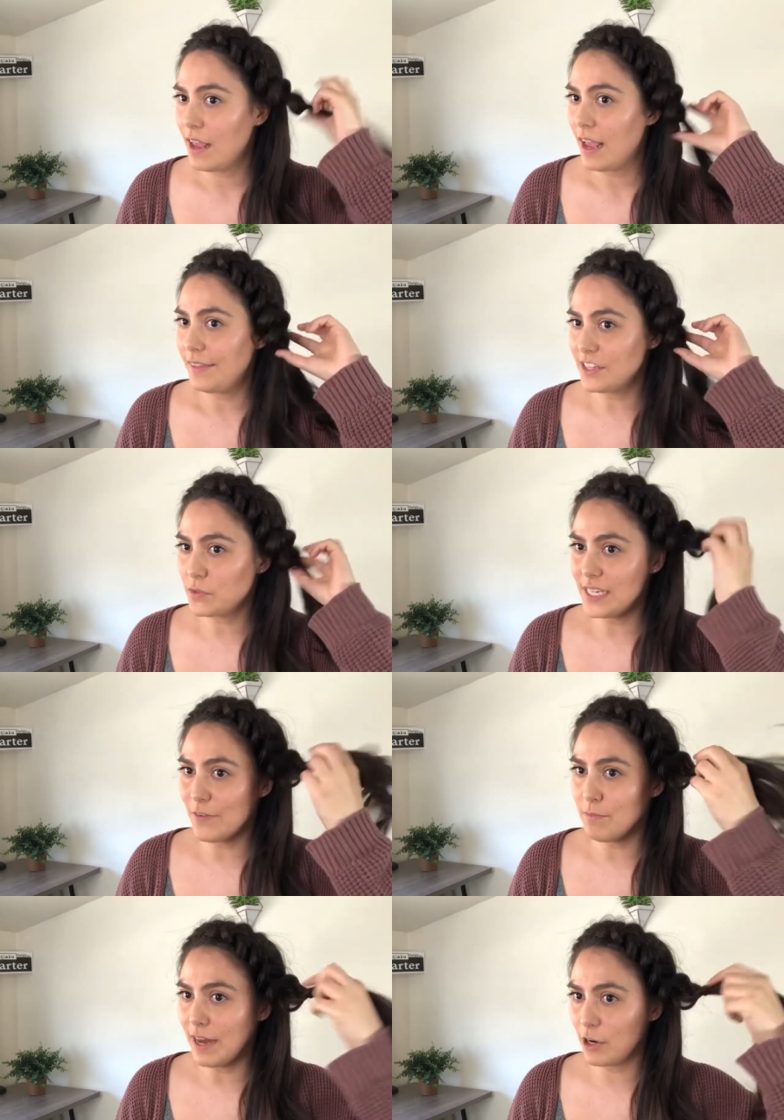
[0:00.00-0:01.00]
this one's
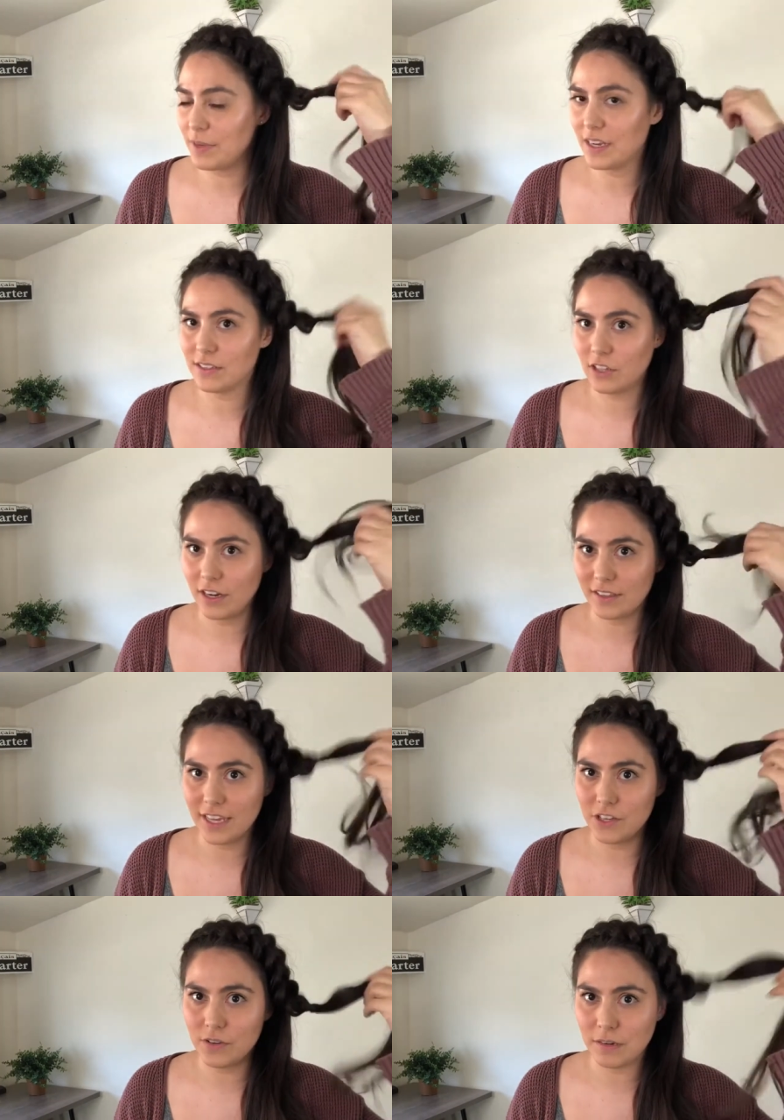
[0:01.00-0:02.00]
even better because look,
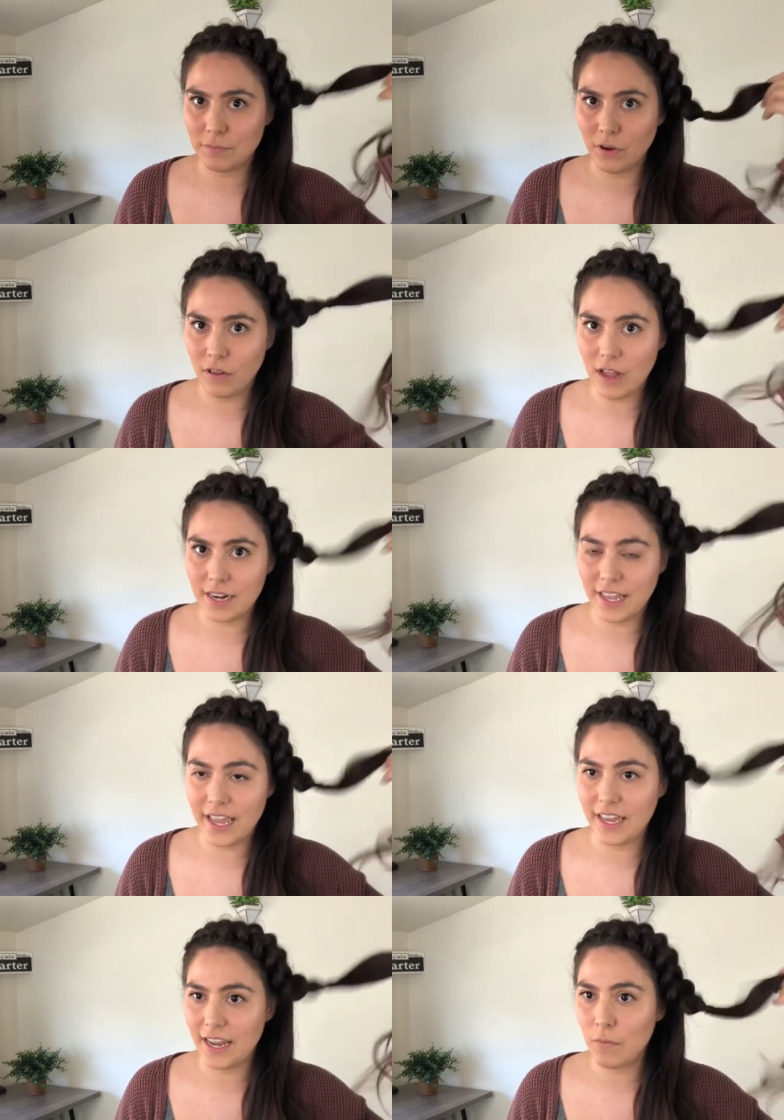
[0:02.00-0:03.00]
like you can pull on
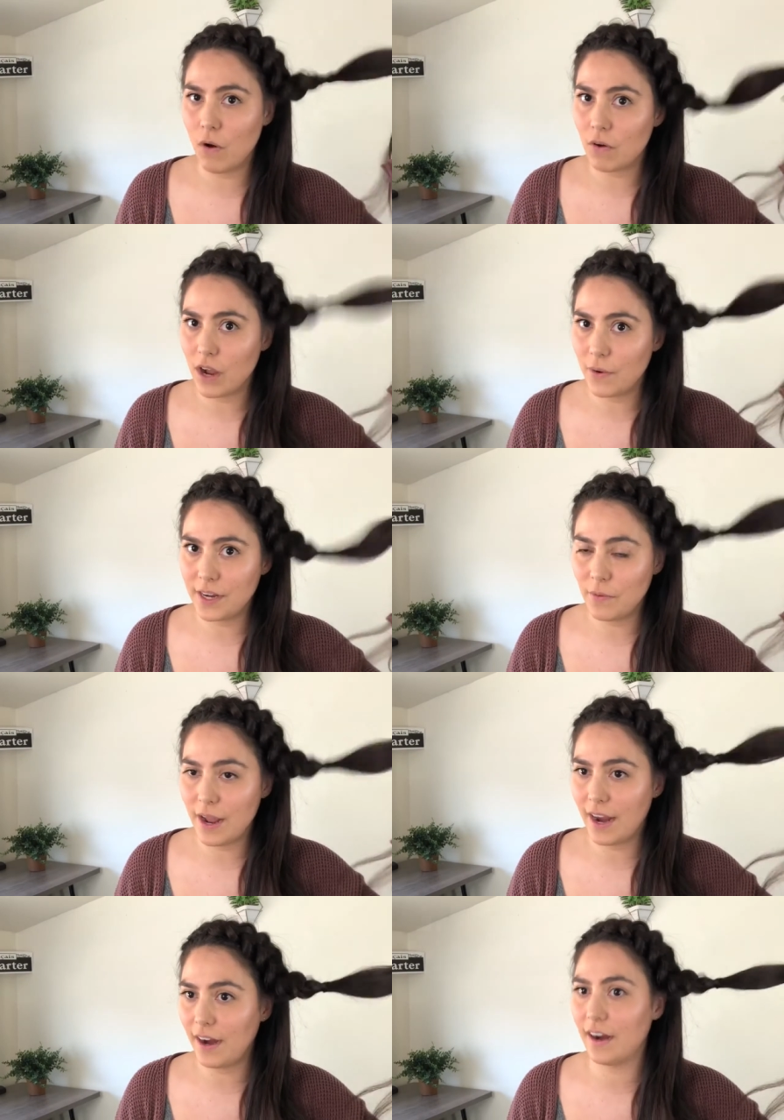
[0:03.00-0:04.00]
it, it won't go
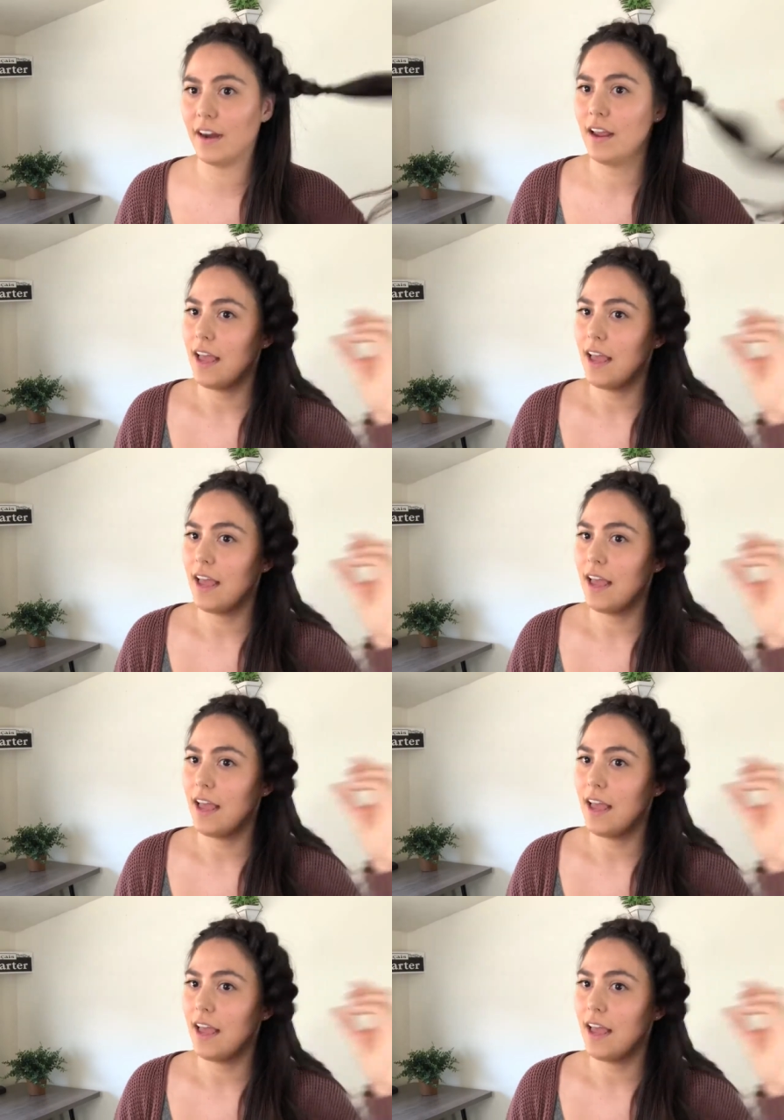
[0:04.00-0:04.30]
anywhere.